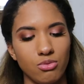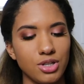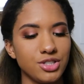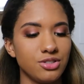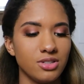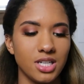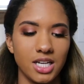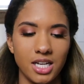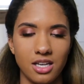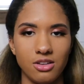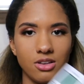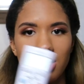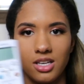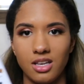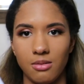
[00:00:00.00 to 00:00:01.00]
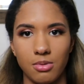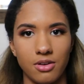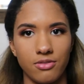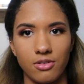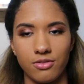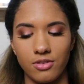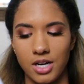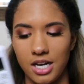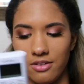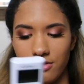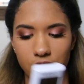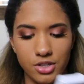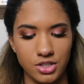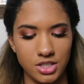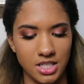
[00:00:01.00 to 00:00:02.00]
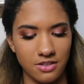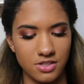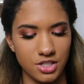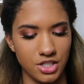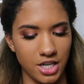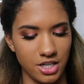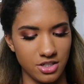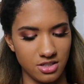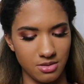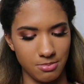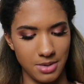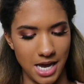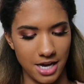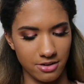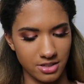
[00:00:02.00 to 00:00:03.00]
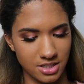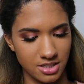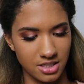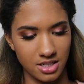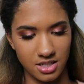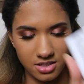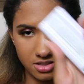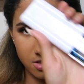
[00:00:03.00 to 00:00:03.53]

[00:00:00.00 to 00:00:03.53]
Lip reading: once you get it, you can keep it for forever. You just have to change the batteries in it.